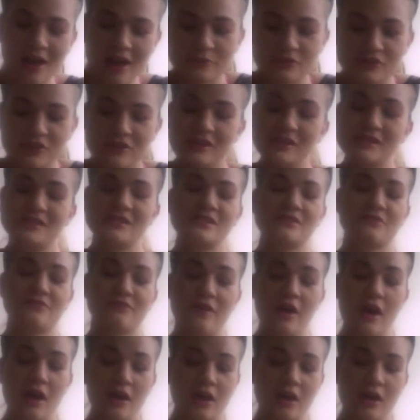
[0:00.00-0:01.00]
So this is
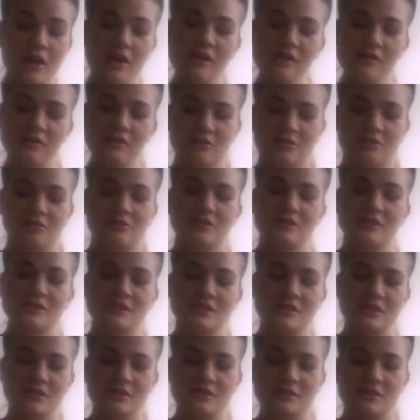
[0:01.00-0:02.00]
Varga. This
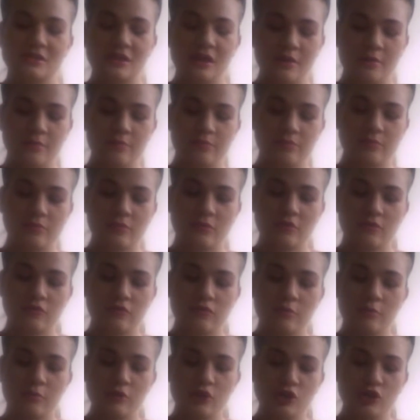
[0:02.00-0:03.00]
is
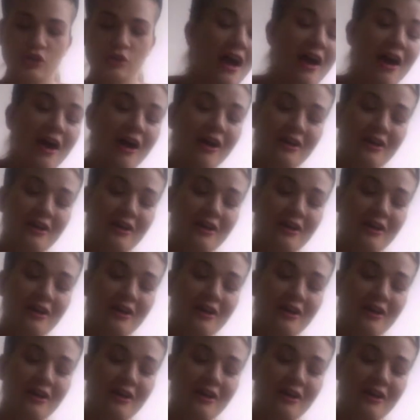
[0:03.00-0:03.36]
from Huub.